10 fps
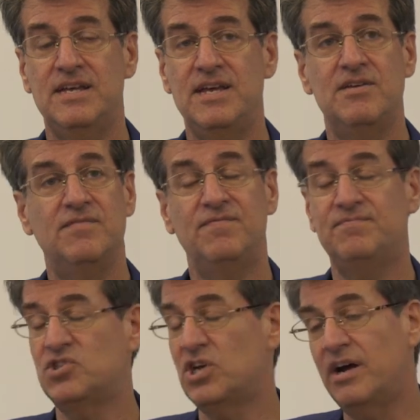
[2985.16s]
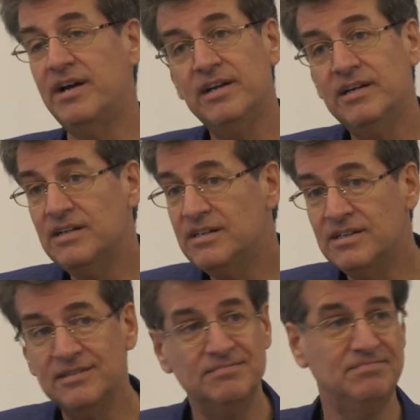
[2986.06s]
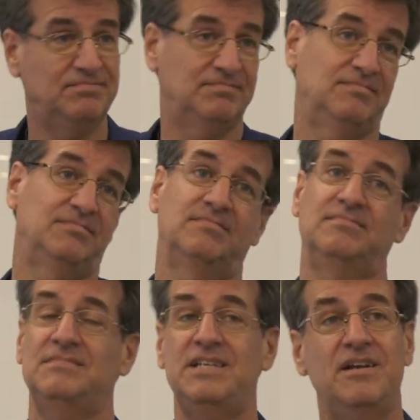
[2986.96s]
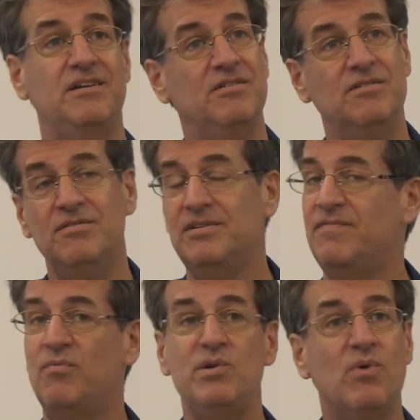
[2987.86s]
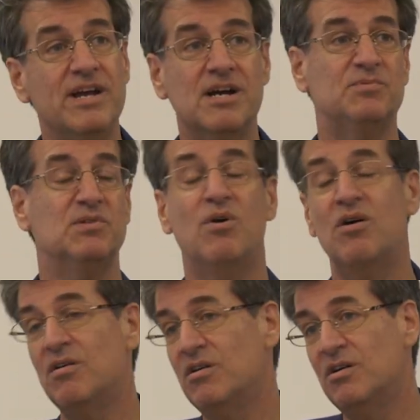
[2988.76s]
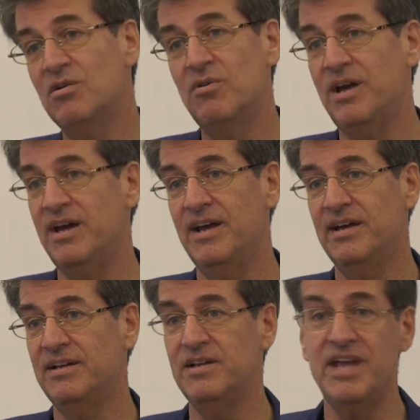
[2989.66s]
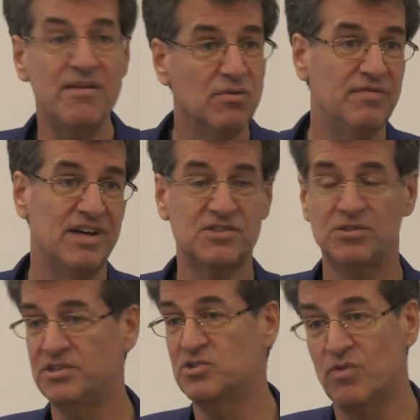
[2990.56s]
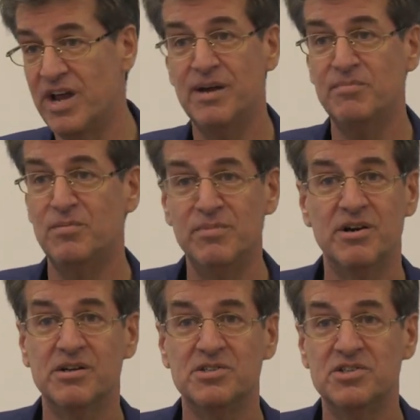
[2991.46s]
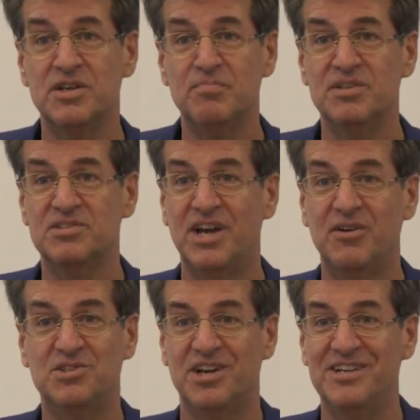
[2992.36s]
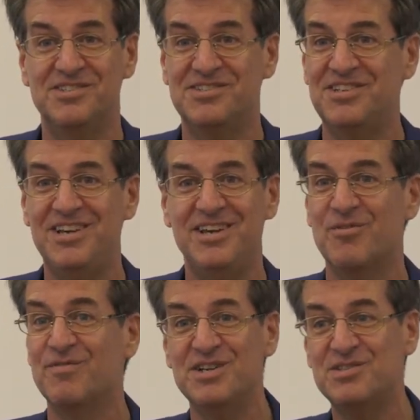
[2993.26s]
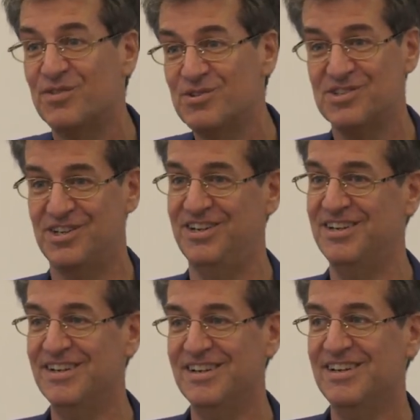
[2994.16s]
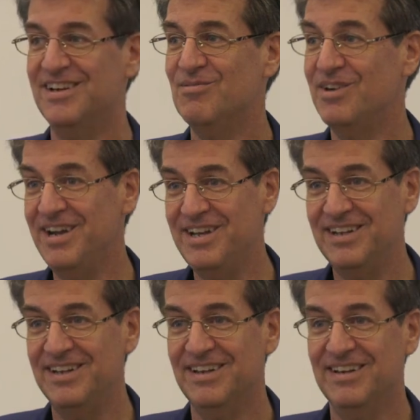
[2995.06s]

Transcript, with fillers: If China you know, if we wake up tomorrow and a naval vessel has rammed an American ship in the South China Sea or vice versa, right?